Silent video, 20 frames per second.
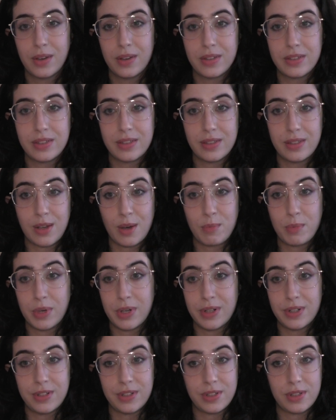
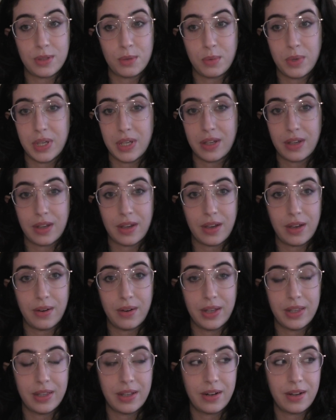summer just a week ago,
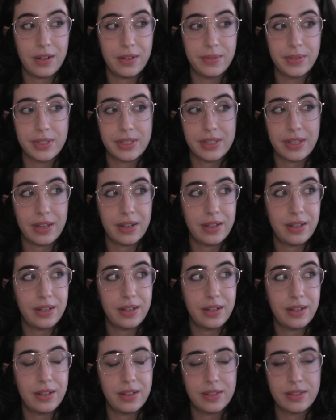and then all of a
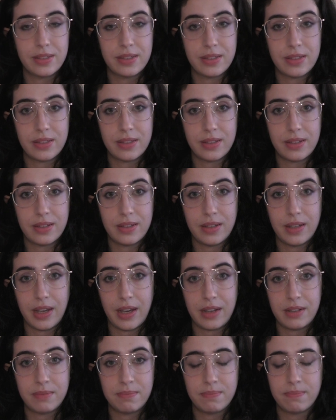sudden it's,
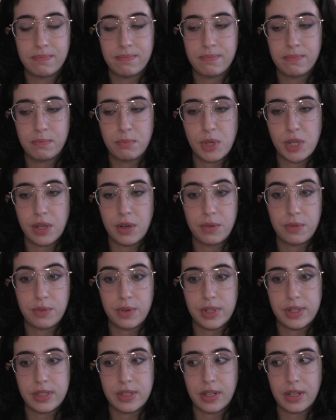yeah, below
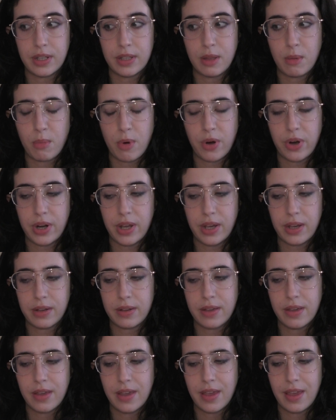freezing in the morning.
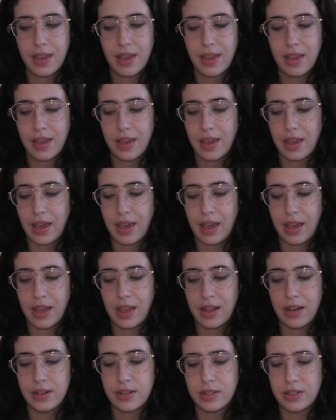
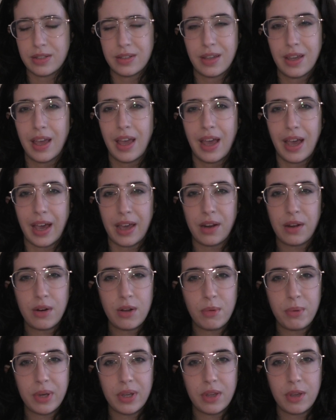And I don't
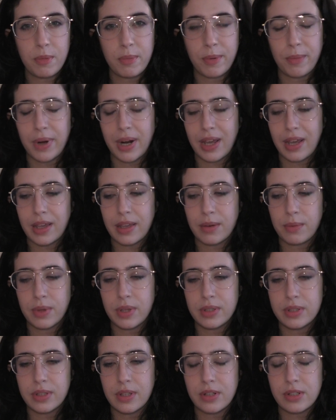know about you, but
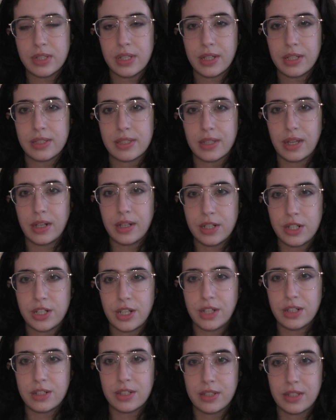when there's like sudden
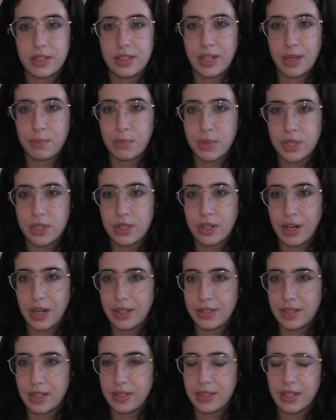changes in temperature, I
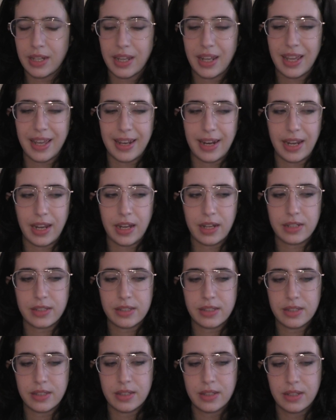tend to get
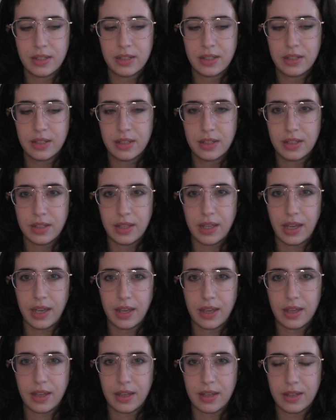headaches.
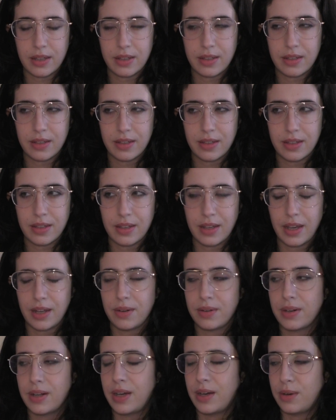Like, I
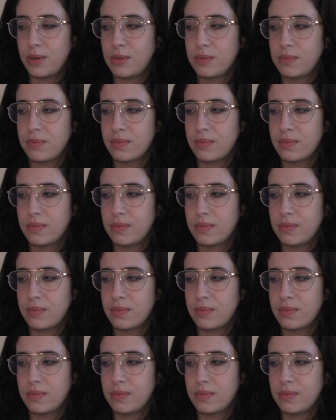don't know.